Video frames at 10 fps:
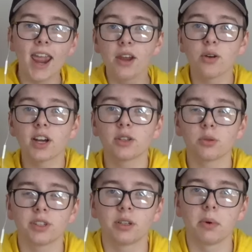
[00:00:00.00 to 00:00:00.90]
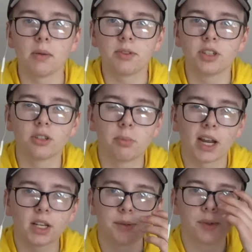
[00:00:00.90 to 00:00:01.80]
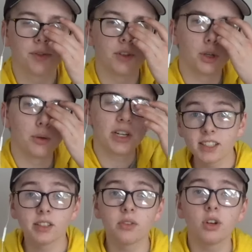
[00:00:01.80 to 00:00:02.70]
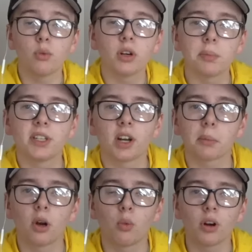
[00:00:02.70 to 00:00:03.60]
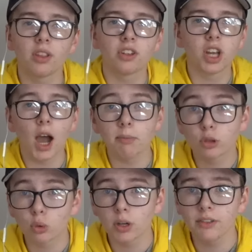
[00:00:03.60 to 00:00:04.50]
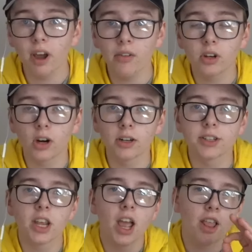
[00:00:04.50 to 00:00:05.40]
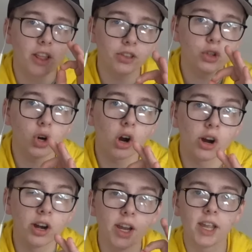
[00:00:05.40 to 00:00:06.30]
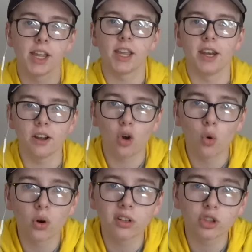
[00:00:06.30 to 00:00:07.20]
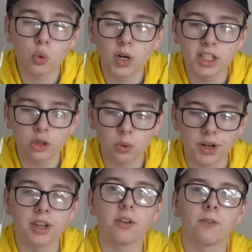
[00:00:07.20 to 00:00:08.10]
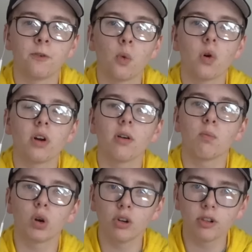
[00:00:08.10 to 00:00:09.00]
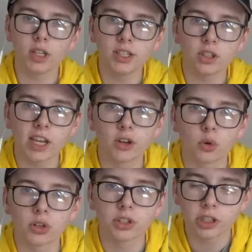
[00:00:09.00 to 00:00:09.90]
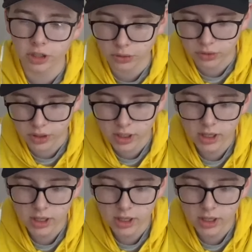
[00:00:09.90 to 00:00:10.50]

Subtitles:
Hey yo guys, what is up? MTG back here in another video. In today's video, we're going to be talking about what are the top 25 cards that there are in the core 2020 for pre-release and or sealed